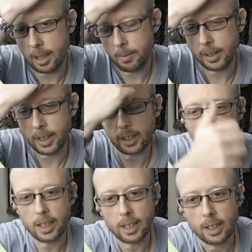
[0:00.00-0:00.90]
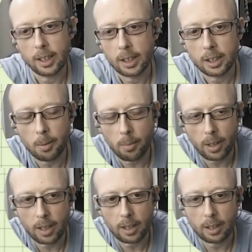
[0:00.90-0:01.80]
essentially
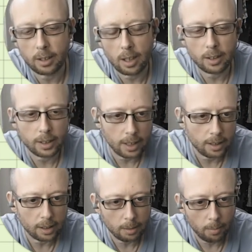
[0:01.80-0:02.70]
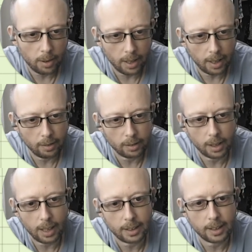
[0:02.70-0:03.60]
something turns into something else. The
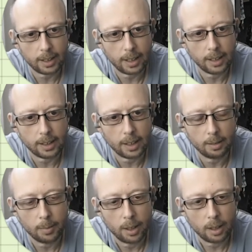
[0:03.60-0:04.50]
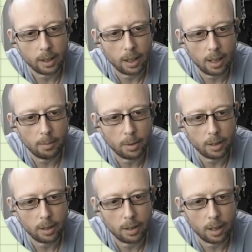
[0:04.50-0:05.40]
classic is
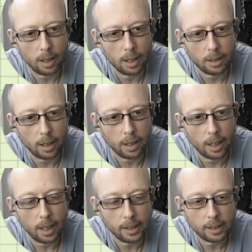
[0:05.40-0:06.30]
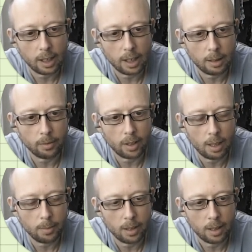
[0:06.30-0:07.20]
carbon. An isotope of
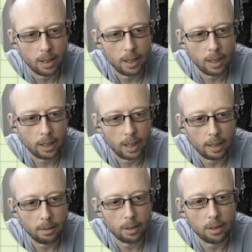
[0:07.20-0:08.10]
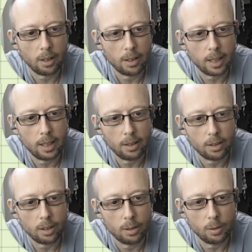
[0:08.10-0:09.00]
carbon can turn
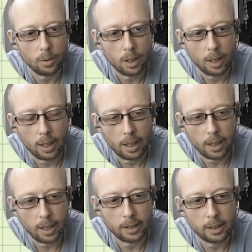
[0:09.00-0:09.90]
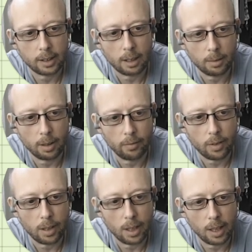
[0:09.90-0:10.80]
into an isotope of
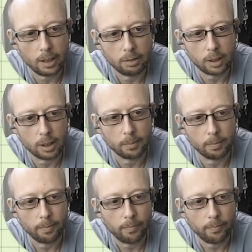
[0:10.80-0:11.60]
nitrogen,